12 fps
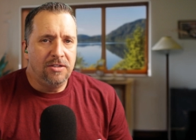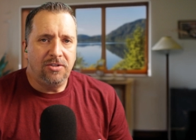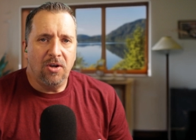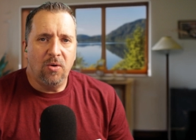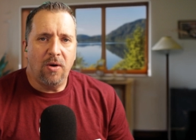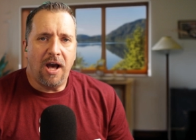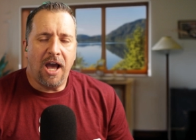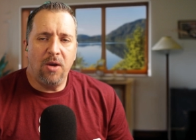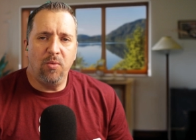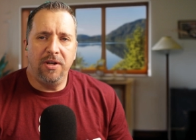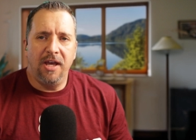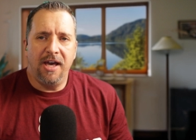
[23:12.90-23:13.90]
So I
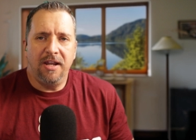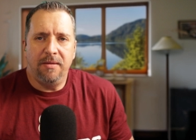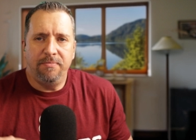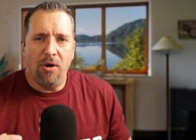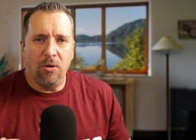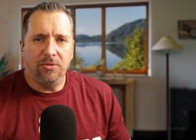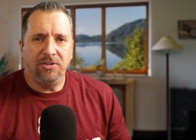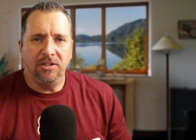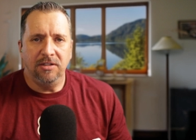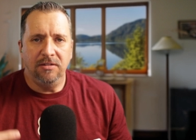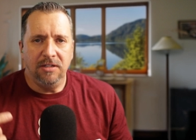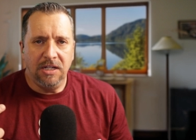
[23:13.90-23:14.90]
went ahead and
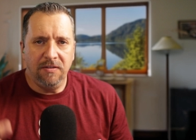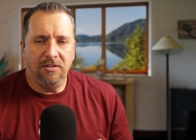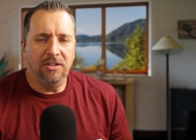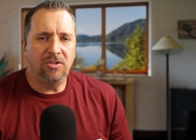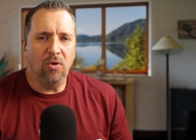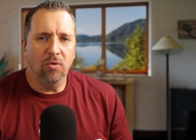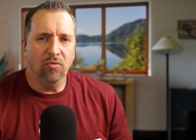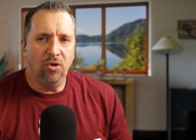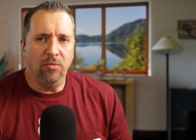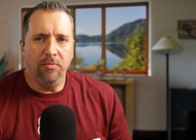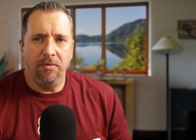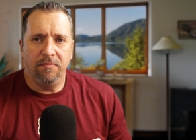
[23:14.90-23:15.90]
posted in the Discord
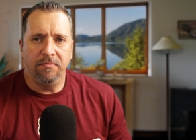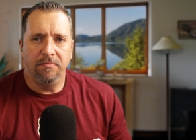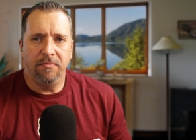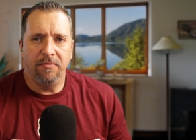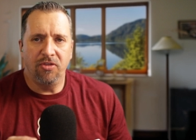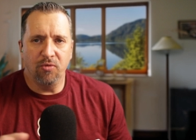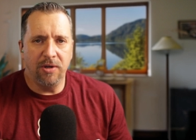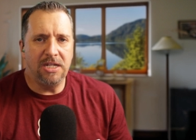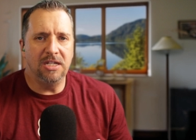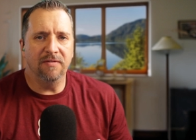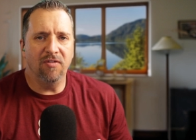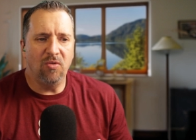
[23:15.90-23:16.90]
room
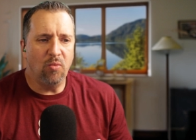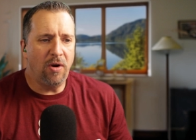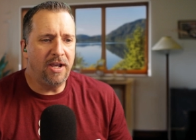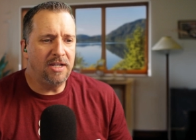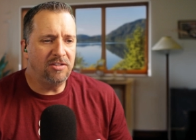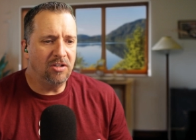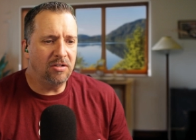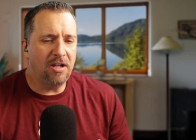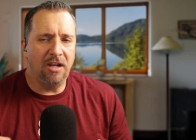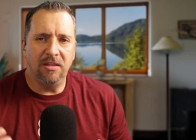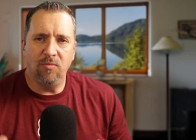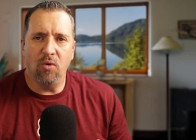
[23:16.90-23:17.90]
three different ways that are
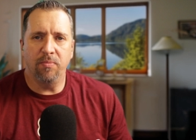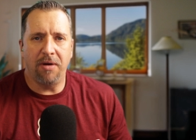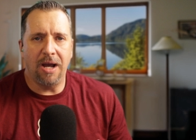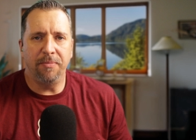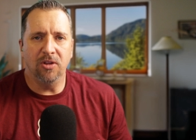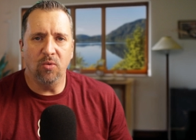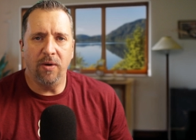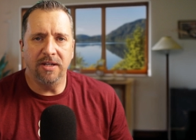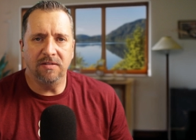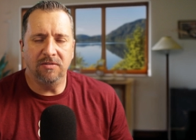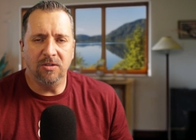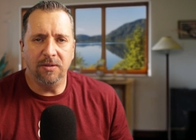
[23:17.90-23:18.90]
kind of the more popular
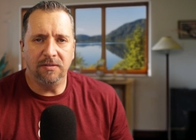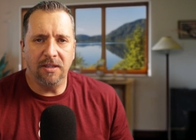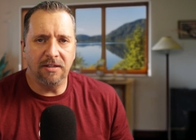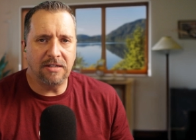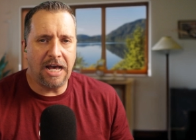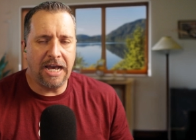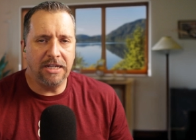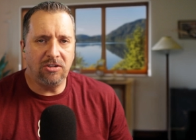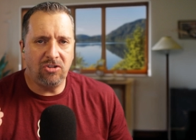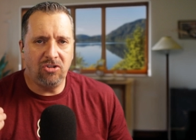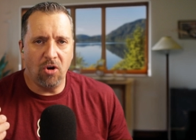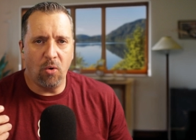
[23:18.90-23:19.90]
ways of doing things. I
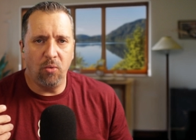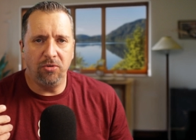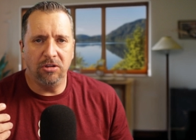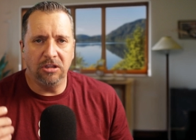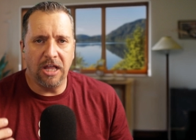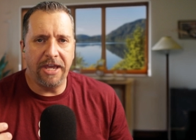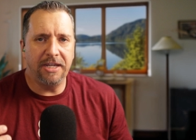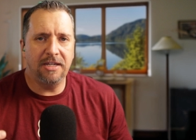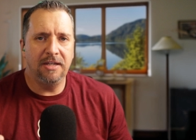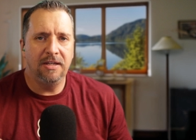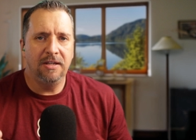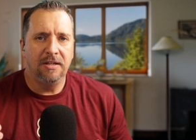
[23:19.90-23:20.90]
don't
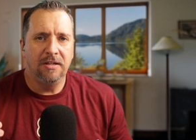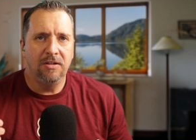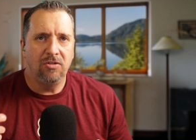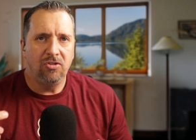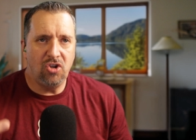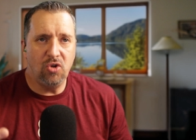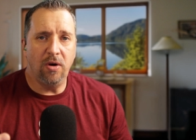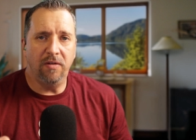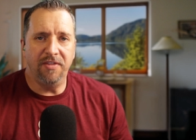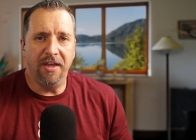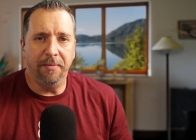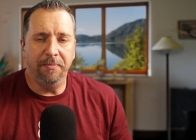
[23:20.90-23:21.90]
like two
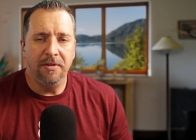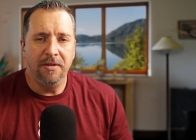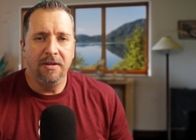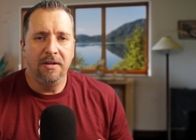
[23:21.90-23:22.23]
of them,